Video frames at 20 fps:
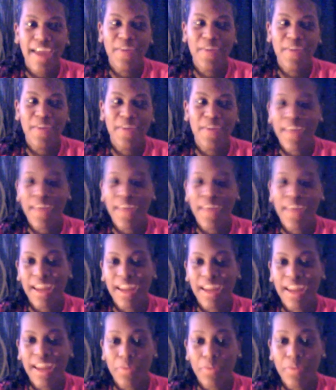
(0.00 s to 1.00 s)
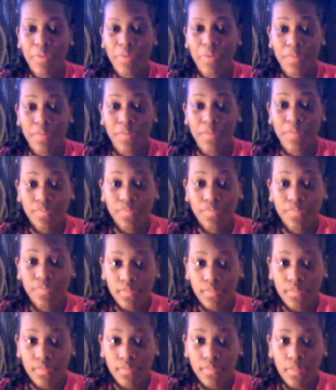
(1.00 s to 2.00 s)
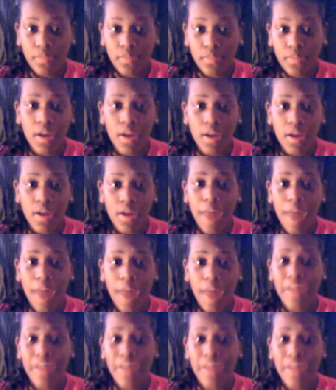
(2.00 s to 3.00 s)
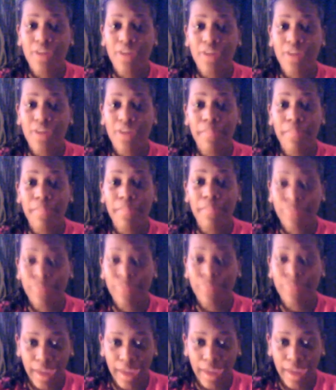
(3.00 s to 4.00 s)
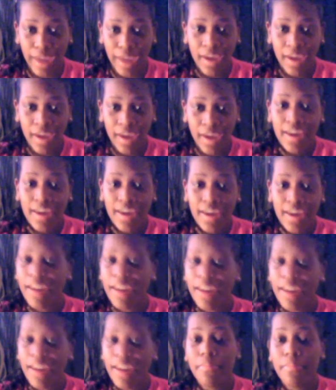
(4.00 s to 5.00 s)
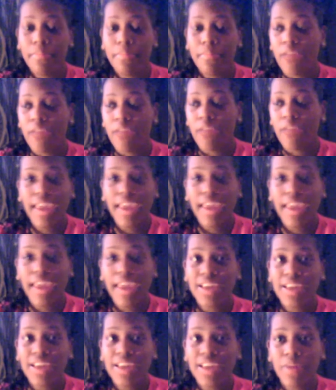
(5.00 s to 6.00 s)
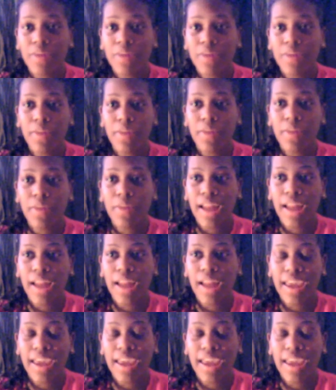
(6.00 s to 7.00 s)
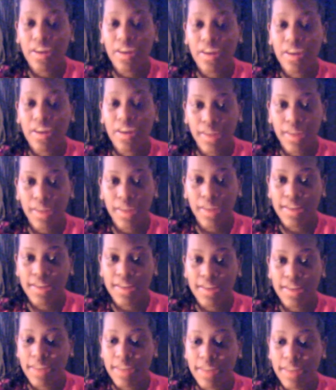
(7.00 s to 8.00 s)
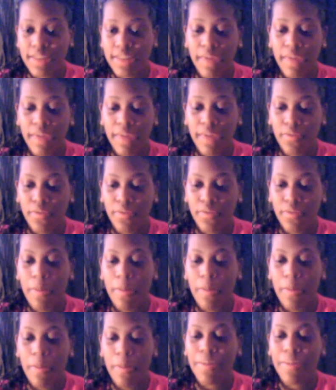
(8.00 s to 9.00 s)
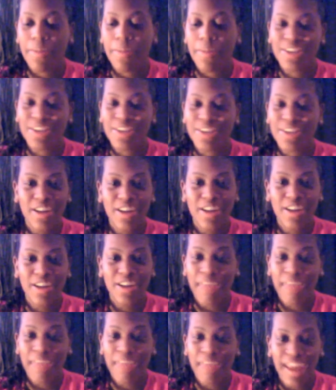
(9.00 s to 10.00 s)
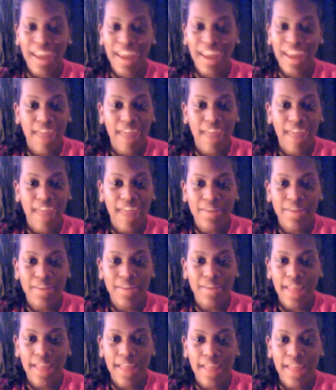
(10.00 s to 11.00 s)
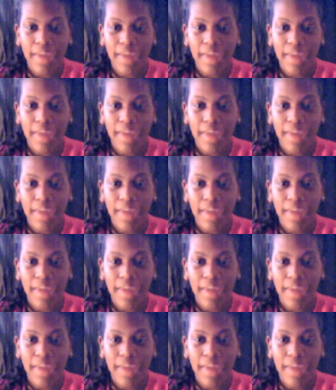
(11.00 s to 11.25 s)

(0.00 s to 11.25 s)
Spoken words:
when can I get an epidural? Mind you, I'm 3, and I can't deal. I'm already like, I can't deal with this. It's painful. My mom and my sister and Kenny and everyone is telling me,